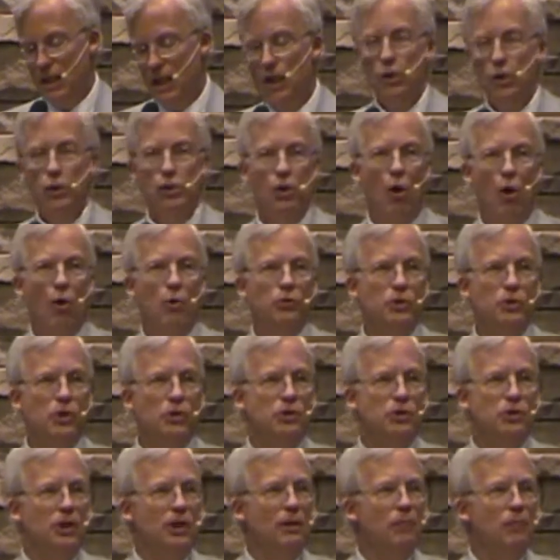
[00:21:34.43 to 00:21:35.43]
he shows
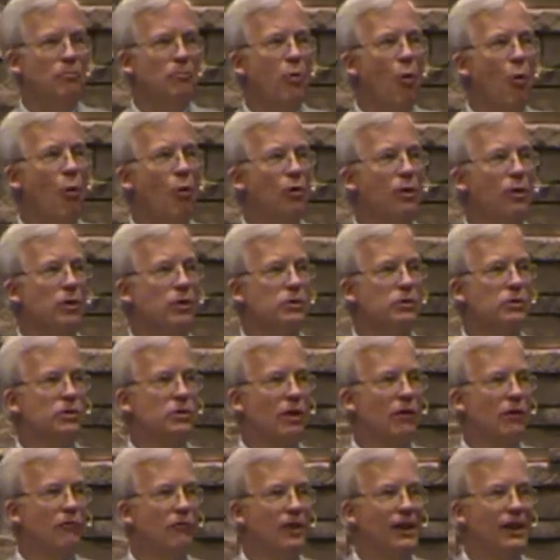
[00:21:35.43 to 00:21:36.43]
us the
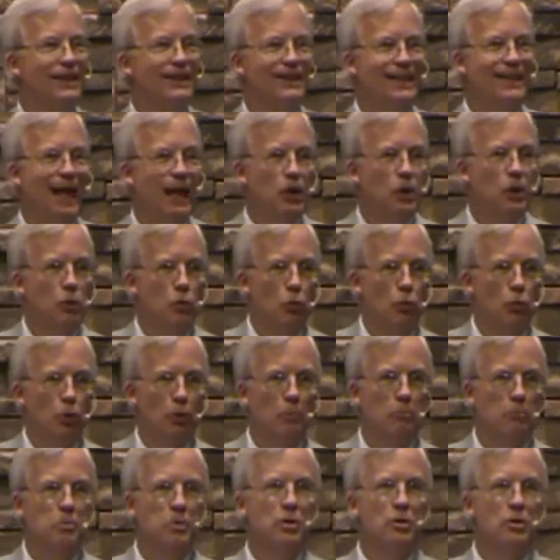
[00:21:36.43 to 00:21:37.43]
importance of
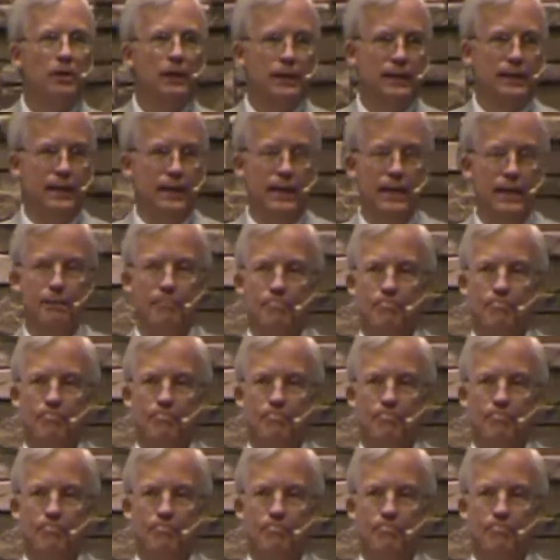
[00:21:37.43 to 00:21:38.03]
sexual purity